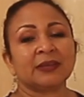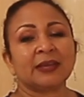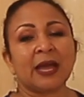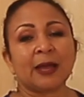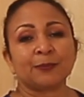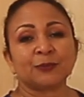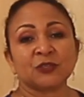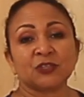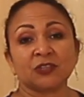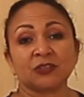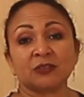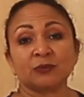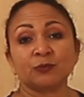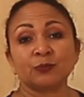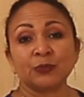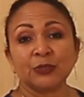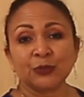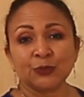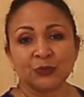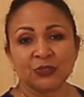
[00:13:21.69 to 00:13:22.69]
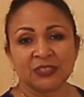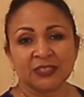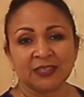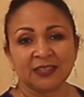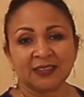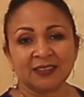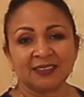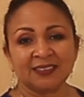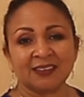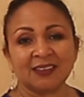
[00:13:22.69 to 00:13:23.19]
capture the
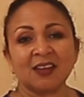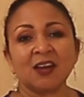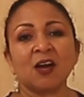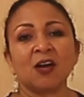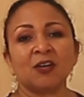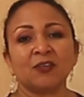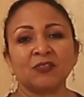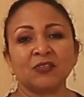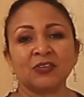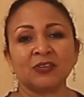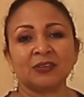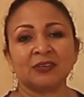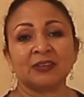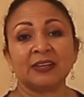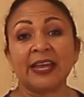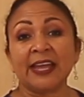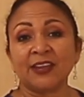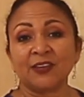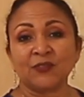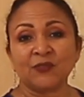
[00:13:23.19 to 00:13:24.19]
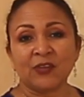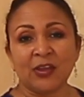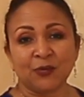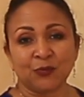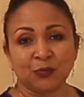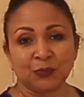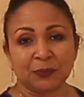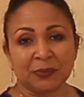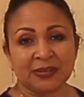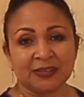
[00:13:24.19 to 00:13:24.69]
beauty of her
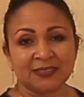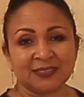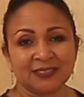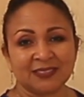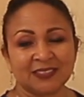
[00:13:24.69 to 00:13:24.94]
environment.